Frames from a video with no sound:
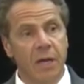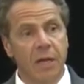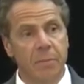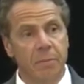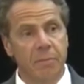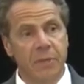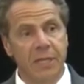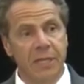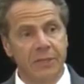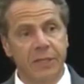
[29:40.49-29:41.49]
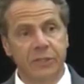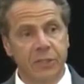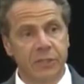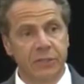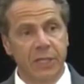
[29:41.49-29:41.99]
the
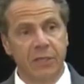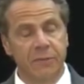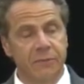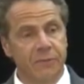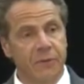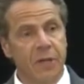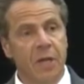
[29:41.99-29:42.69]
addiction itself,